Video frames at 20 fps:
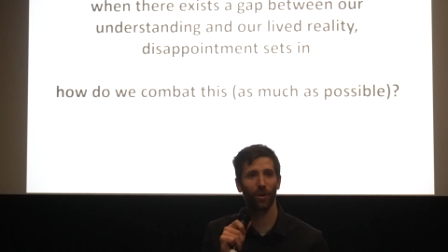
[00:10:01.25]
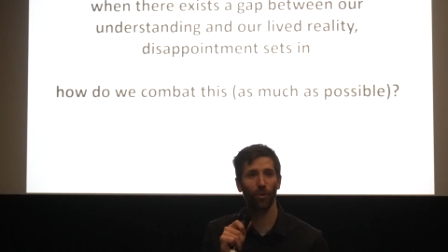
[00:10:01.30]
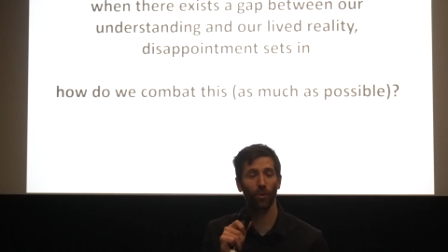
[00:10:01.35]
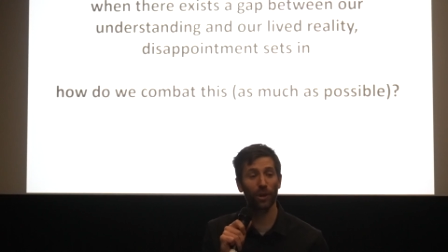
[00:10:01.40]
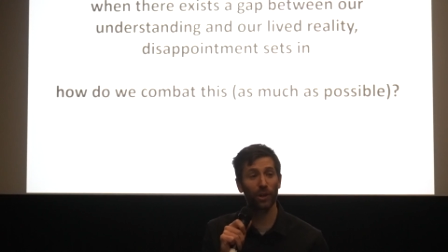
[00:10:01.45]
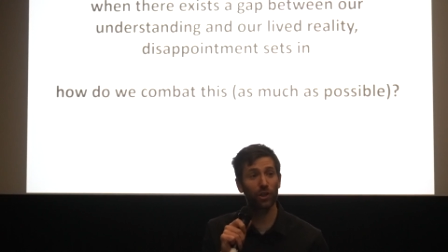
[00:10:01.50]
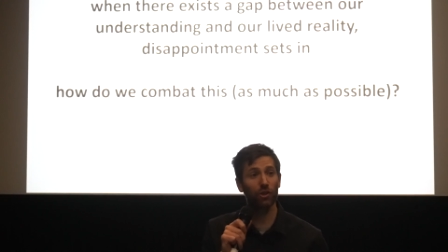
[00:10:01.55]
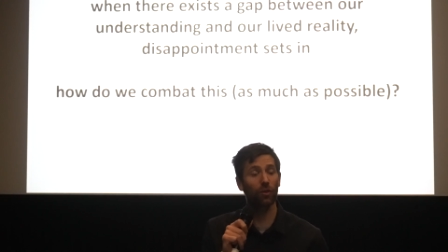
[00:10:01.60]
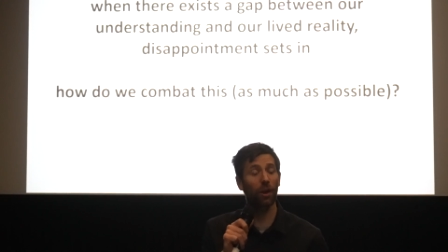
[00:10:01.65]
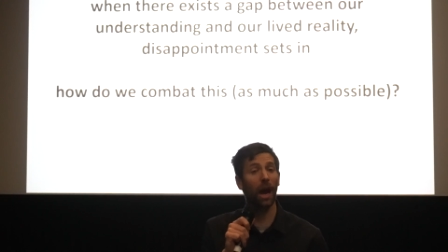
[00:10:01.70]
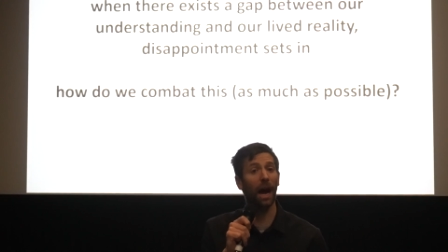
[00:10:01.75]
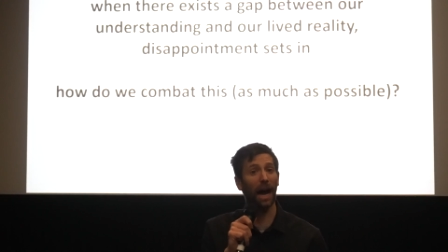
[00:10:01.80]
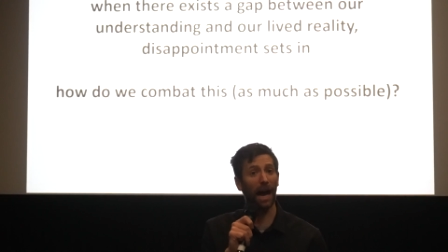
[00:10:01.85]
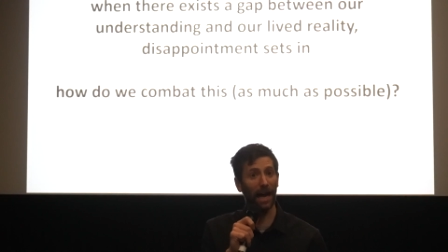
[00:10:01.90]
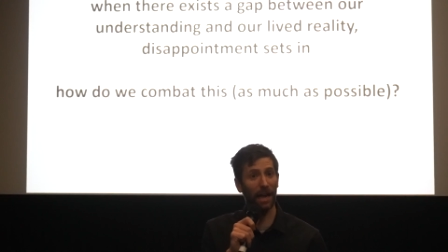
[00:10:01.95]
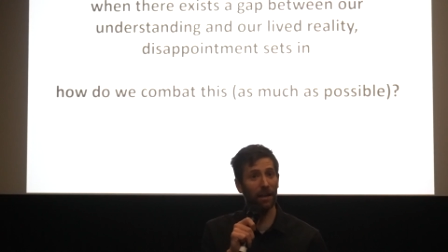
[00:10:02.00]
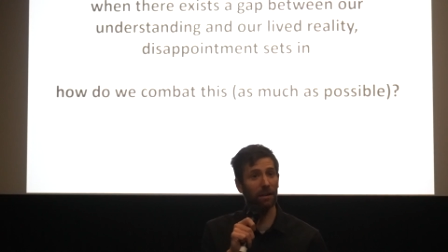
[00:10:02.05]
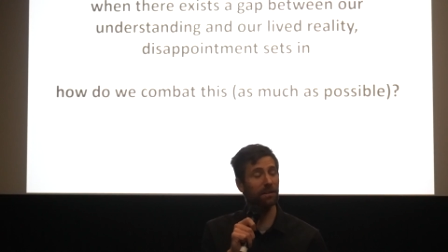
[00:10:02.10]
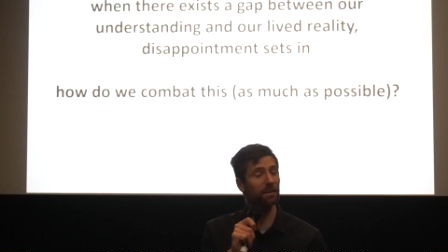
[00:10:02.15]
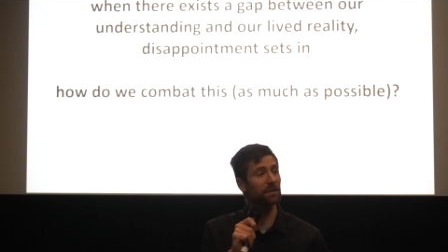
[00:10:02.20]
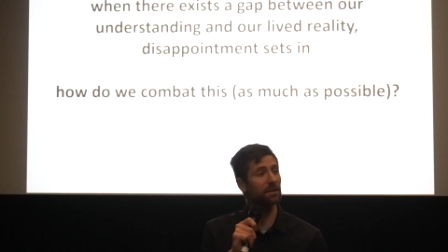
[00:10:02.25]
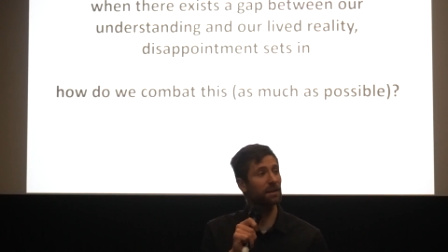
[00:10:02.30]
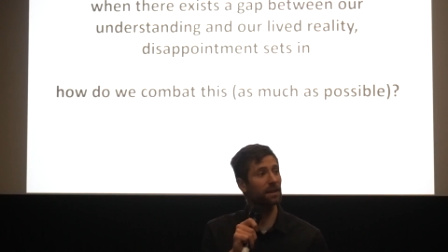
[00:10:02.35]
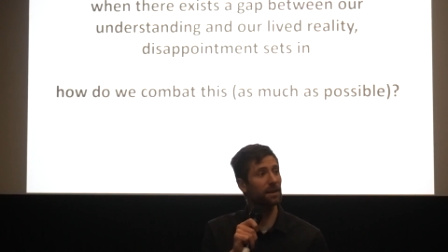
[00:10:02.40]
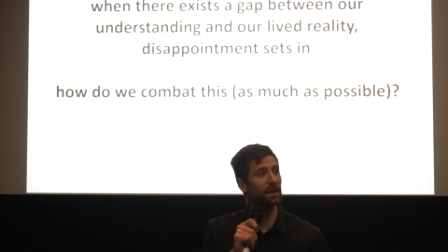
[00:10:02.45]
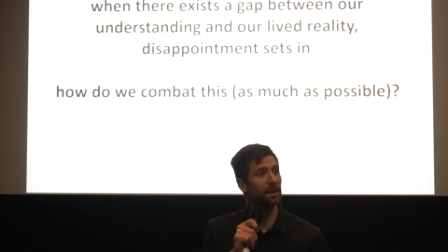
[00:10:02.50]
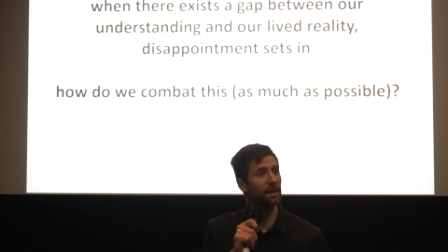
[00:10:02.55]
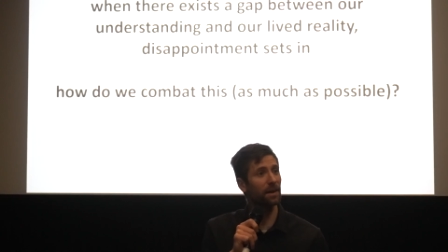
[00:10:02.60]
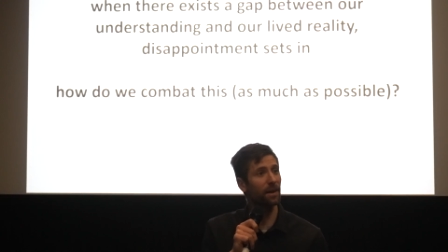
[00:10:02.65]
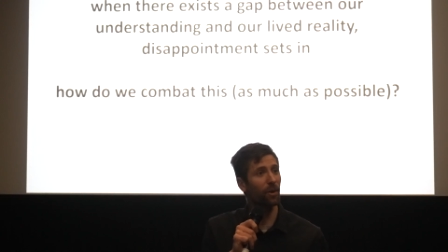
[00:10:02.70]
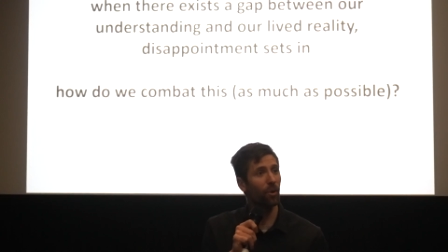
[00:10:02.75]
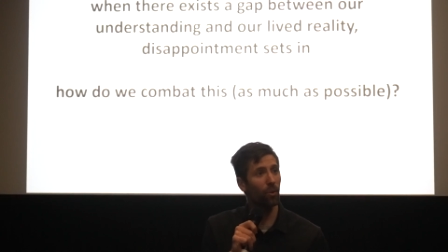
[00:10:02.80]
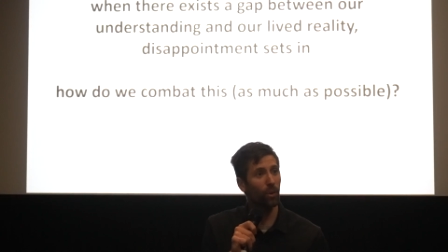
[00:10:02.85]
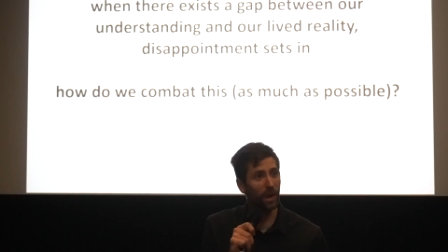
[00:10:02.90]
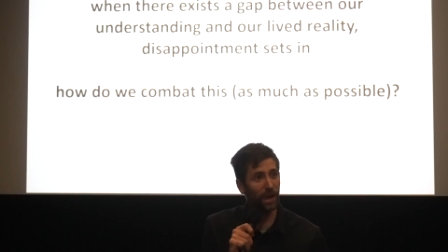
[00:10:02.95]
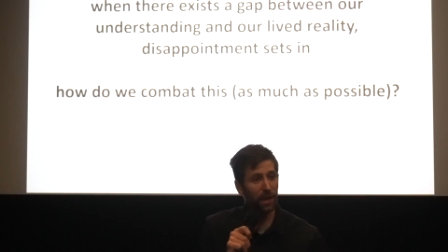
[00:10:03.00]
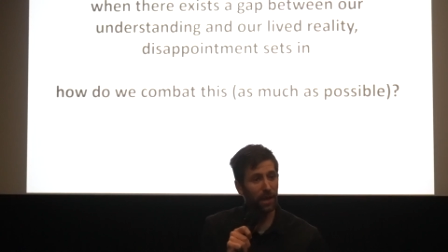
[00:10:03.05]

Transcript: We try. We